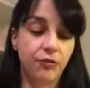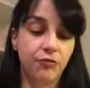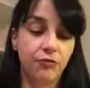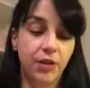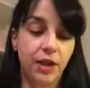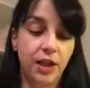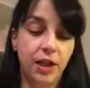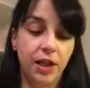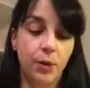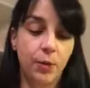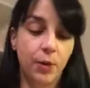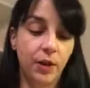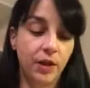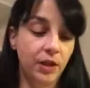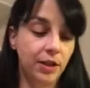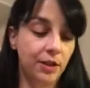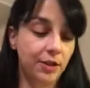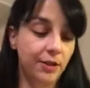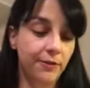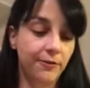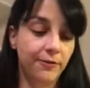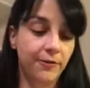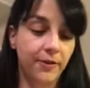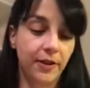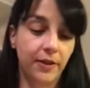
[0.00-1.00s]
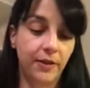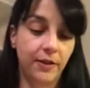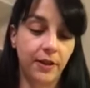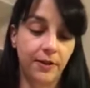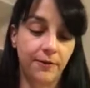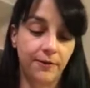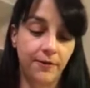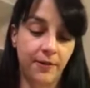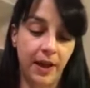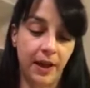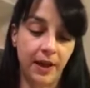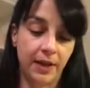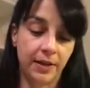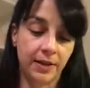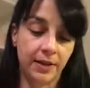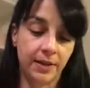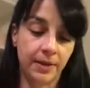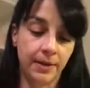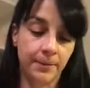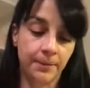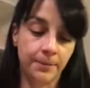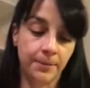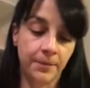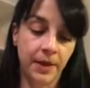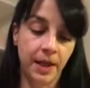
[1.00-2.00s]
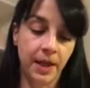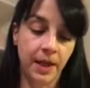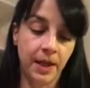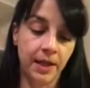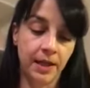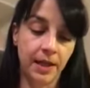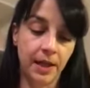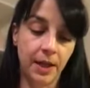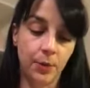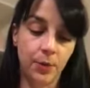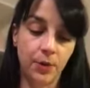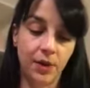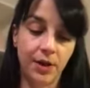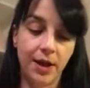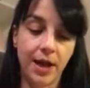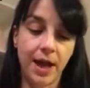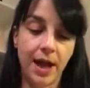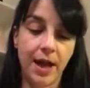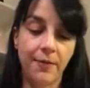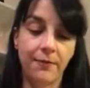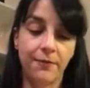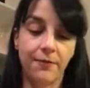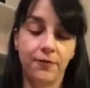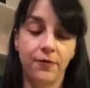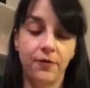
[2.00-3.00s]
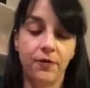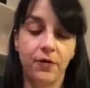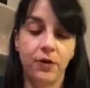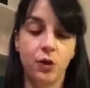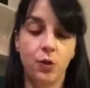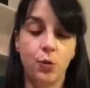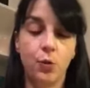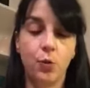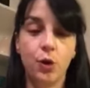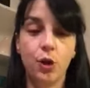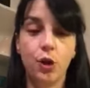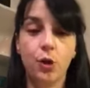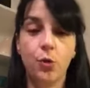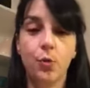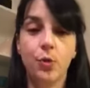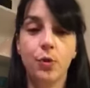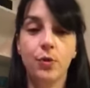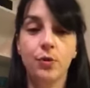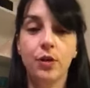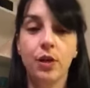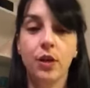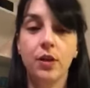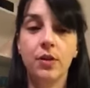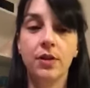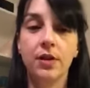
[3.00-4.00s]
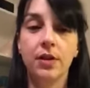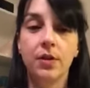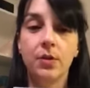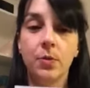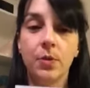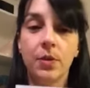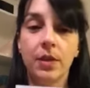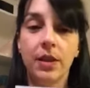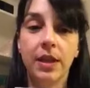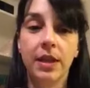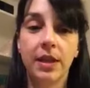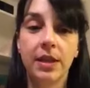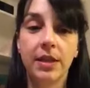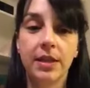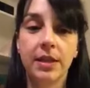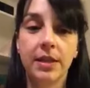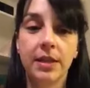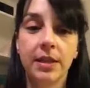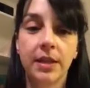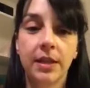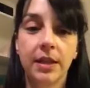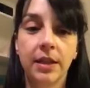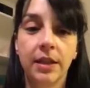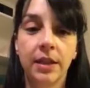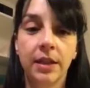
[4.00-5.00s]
a really wonderful effect. Now what you will notice with these